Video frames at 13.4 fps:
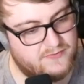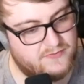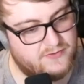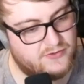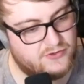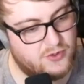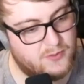
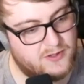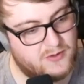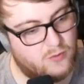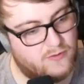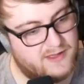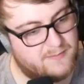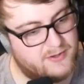to doing
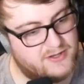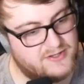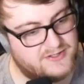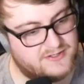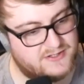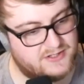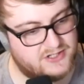what that
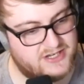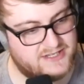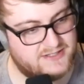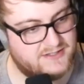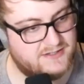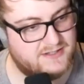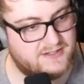person
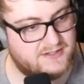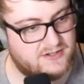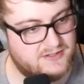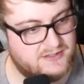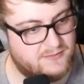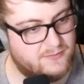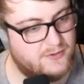suggests. It's
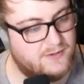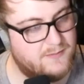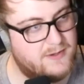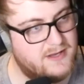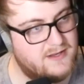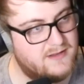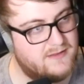asking for an
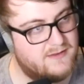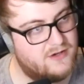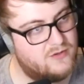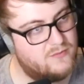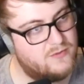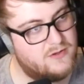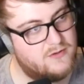opinion to
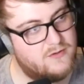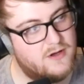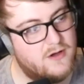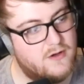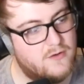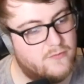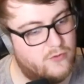help you
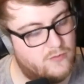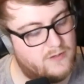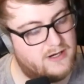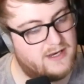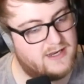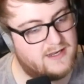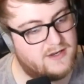
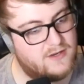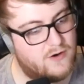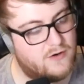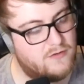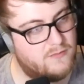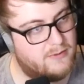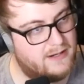formulate your
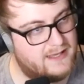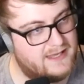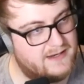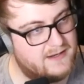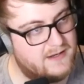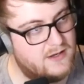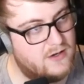own
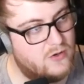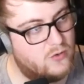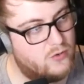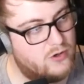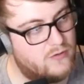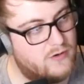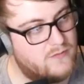plan
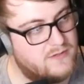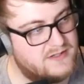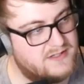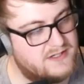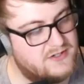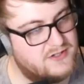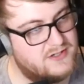or your own
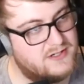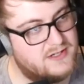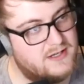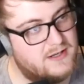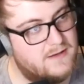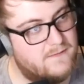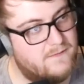decision
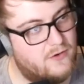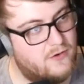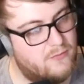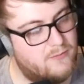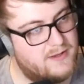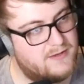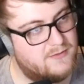on
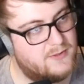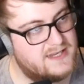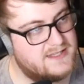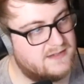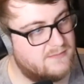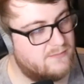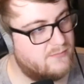the best way
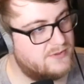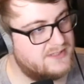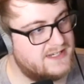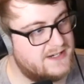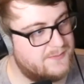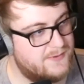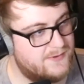to
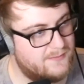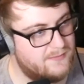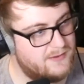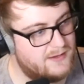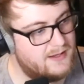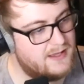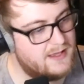proceed with
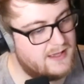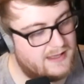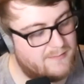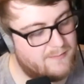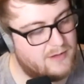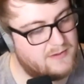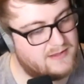something.
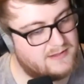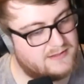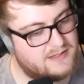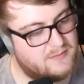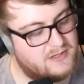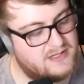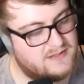It might be that
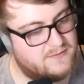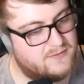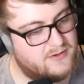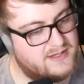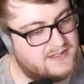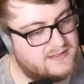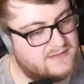somebody's
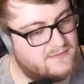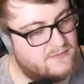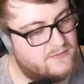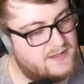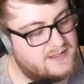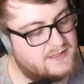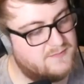advice doesn't
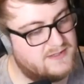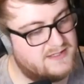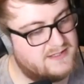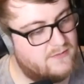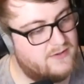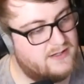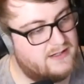fit
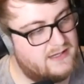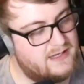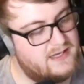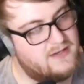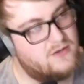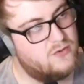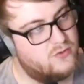specifically
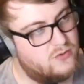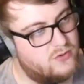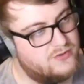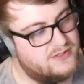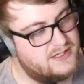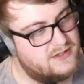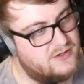in your
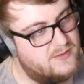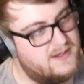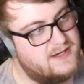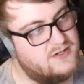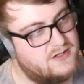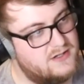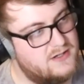
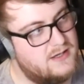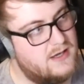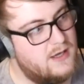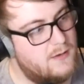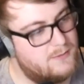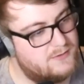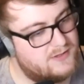situation,
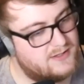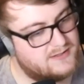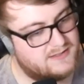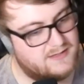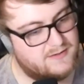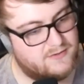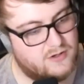but does
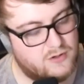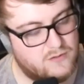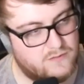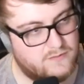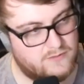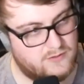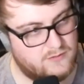give an
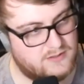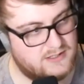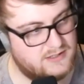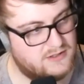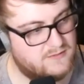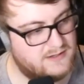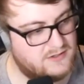overviewed
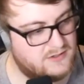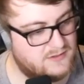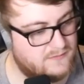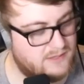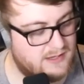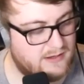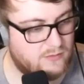
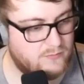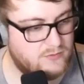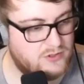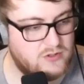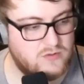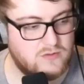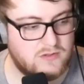situation that helps
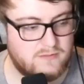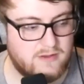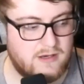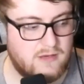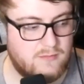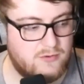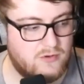you
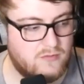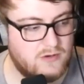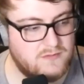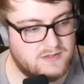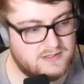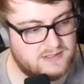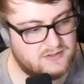develop your
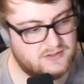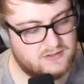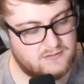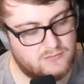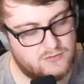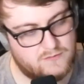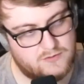own decision
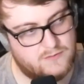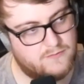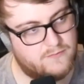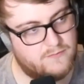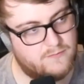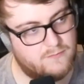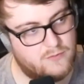that moves you
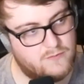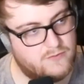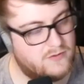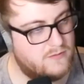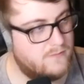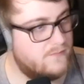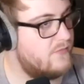moves
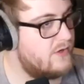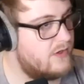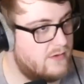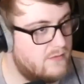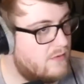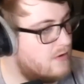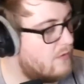you, you
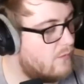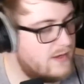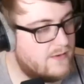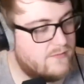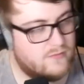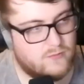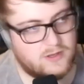know, away
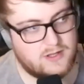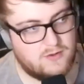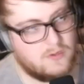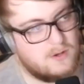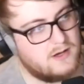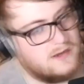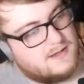from where you
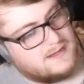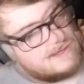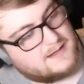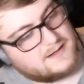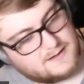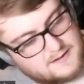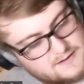were
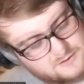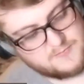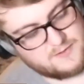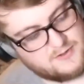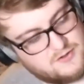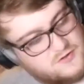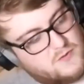just
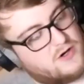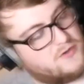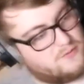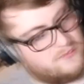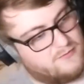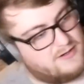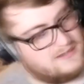because you ask
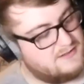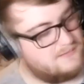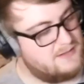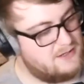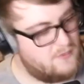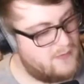for advice doesn't mean you